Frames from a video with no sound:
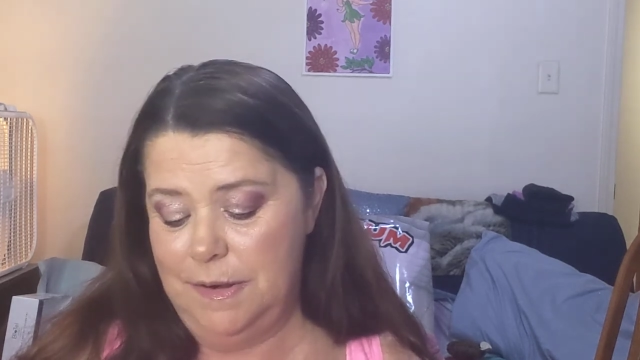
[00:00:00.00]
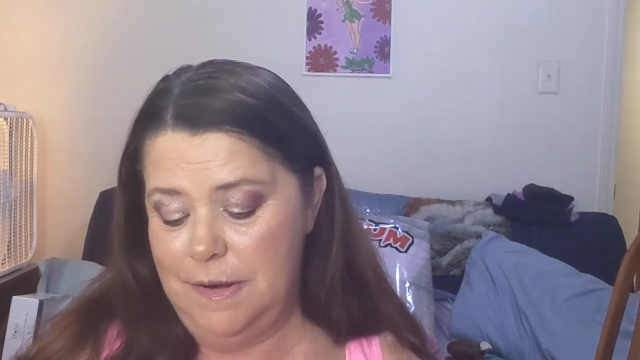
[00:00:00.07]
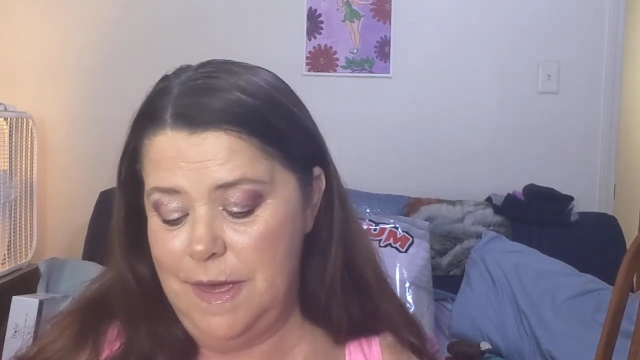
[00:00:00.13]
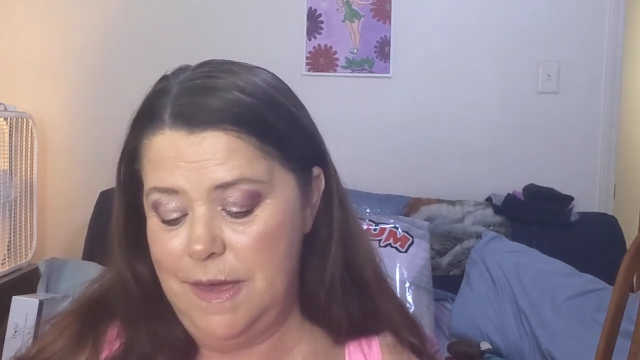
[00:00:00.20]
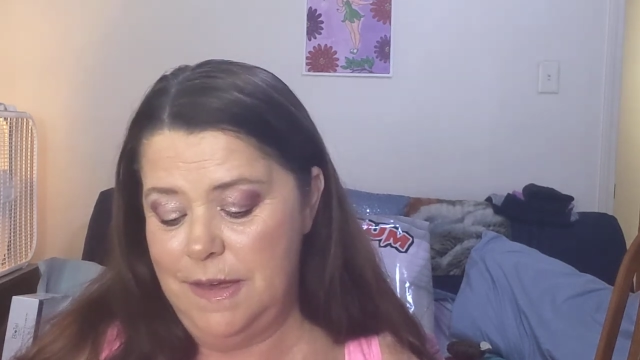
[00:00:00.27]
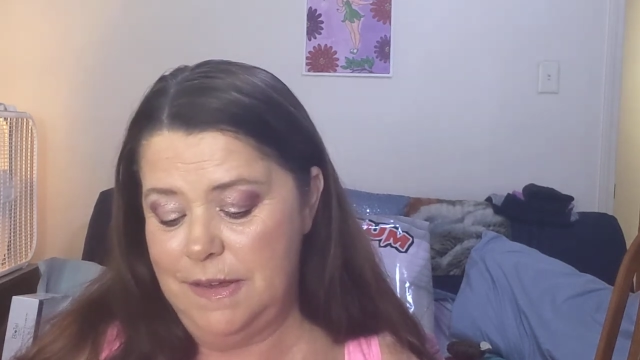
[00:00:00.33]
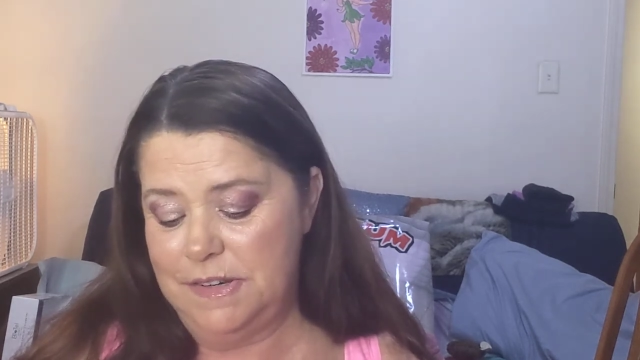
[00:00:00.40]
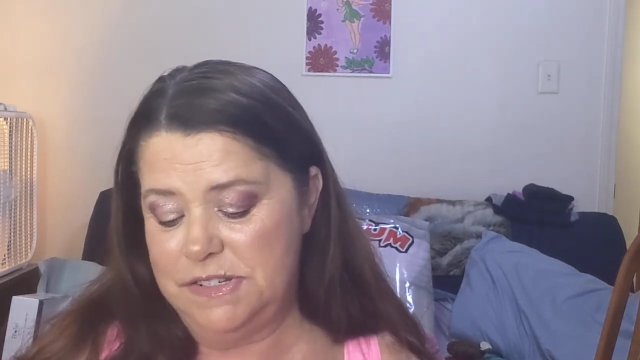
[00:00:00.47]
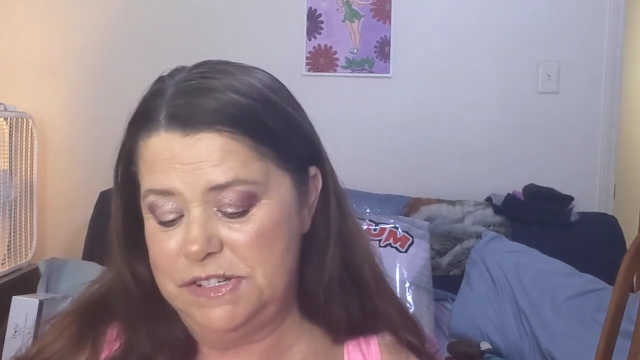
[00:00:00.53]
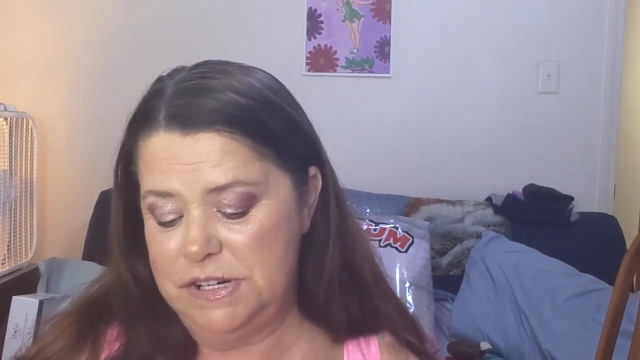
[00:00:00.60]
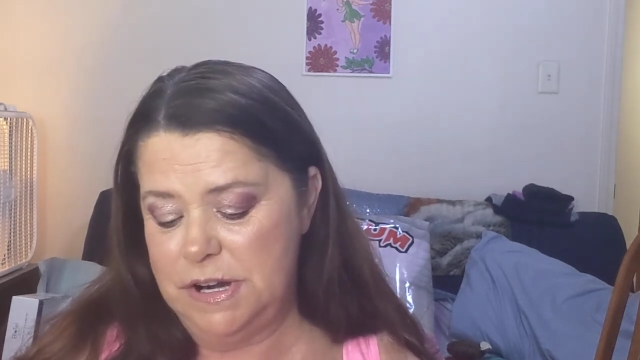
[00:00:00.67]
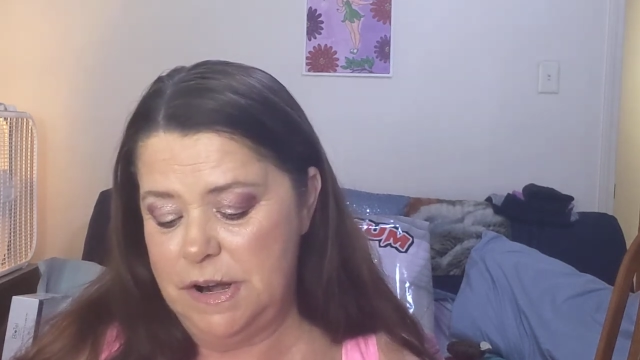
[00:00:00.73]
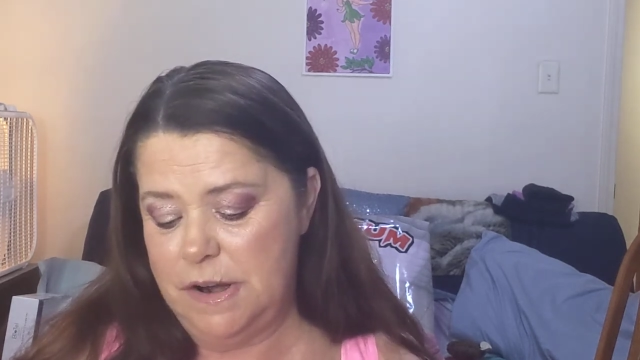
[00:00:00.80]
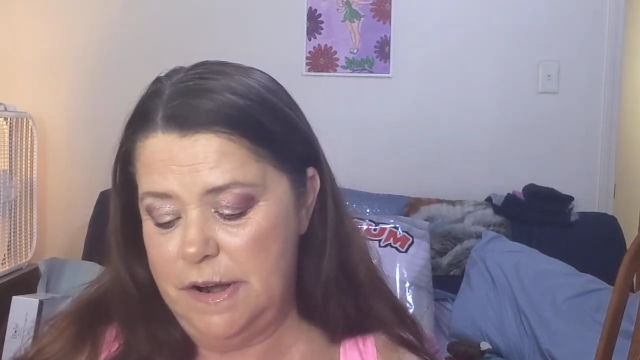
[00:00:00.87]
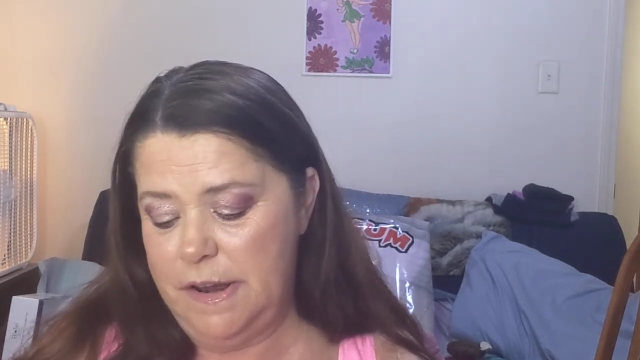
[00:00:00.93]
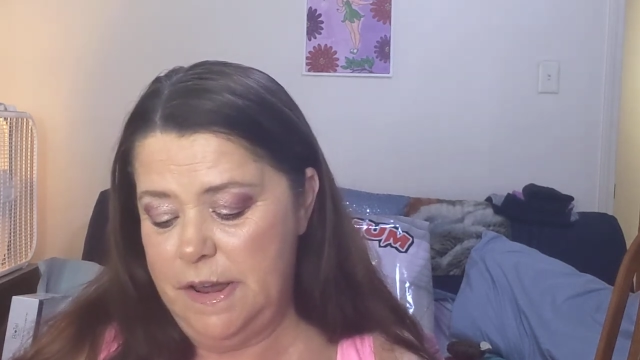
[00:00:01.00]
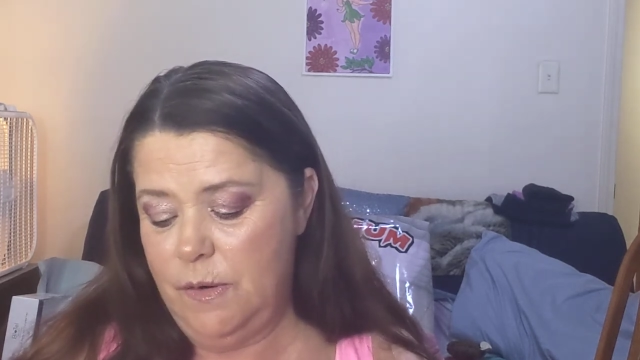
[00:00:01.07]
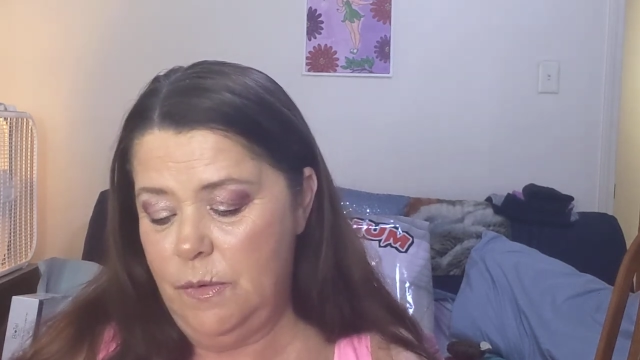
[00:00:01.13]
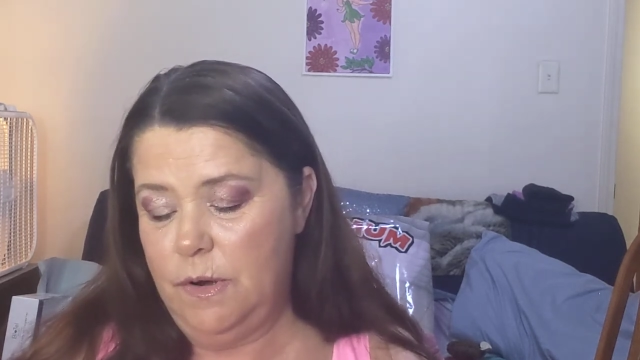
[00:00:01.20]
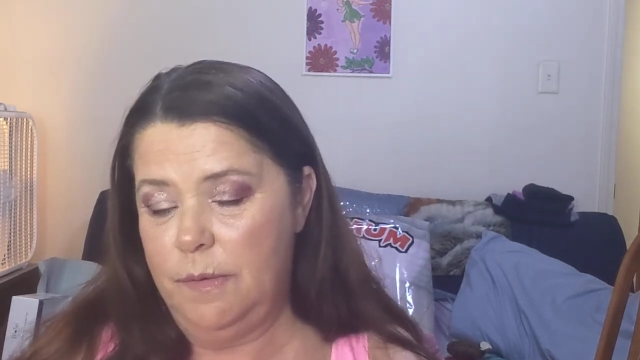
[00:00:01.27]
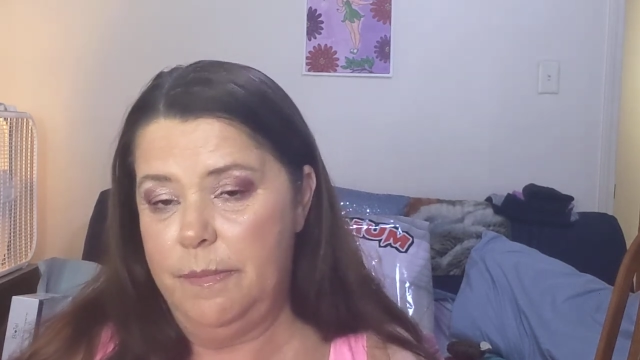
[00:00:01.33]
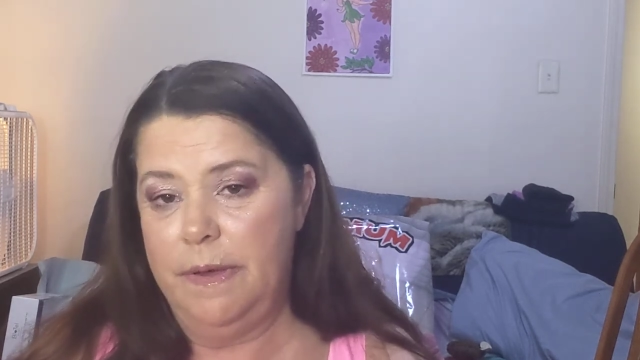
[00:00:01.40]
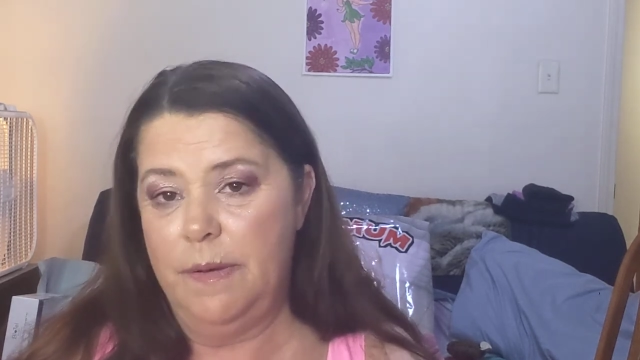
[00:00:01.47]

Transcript: Naked Cherry, it would have